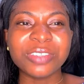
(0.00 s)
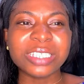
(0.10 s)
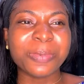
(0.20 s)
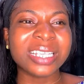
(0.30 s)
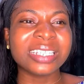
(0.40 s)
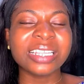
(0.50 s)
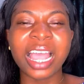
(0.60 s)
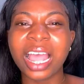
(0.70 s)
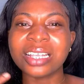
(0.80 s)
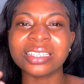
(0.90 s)
This person
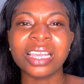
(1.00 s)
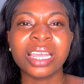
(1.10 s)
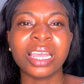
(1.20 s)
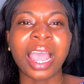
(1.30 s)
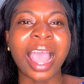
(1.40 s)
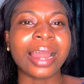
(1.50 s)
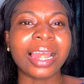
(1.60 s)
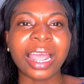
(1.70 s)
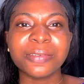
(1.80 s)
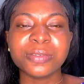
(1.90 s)
has her
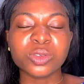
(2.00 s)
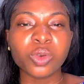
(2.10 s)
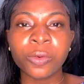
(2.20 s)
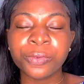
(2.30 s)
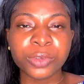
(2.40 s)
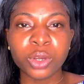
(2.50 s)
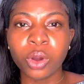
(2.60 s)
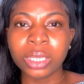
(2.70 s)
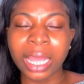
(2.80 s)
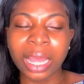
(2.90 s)
life so
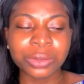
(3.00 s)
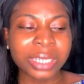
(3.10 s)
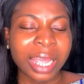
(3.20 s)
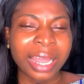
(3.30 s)
figured out.